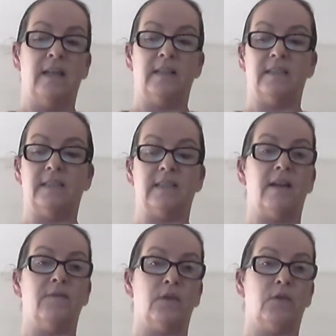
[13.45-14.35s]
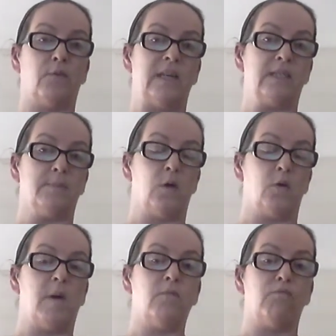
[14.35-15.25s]
This is a level 3
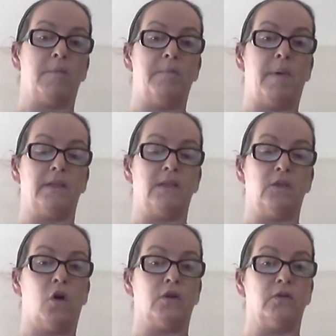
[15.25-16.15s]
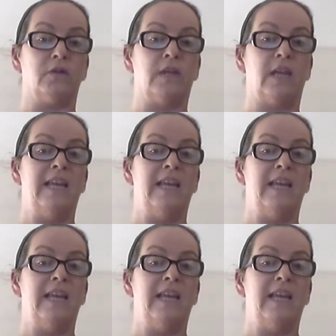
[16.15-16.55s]
diploma run by the Chartered